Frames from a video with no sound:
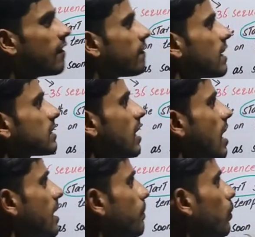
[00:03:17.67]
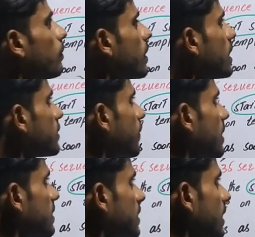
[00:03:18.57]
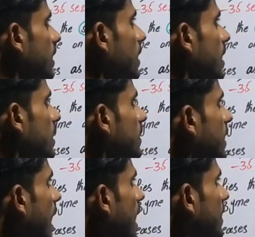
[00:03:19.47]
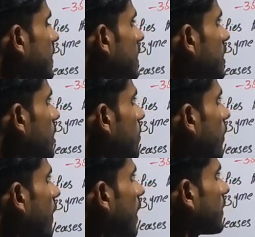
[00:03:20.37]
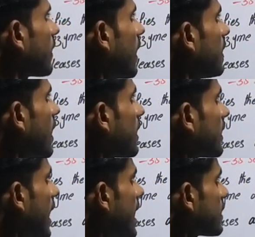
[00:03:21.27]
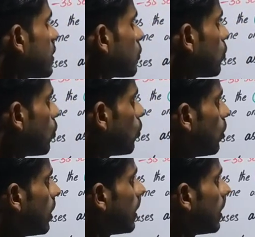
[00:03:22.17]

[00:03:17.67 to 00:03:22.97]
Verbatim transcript: first RNA polymerase will see that this sigma factor it attached to